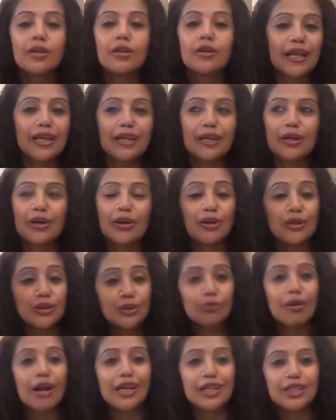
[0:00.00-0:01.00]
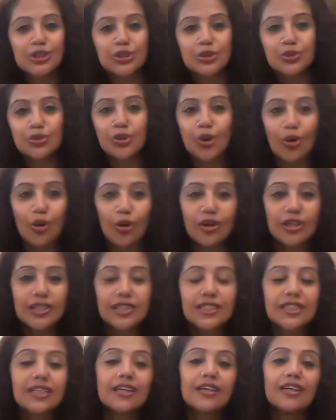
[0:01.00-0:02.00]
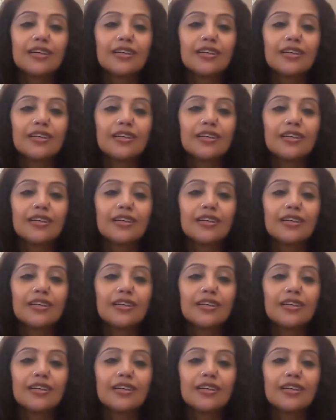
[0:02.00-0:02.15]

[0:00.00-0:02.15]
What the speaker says: I also manage two dogs.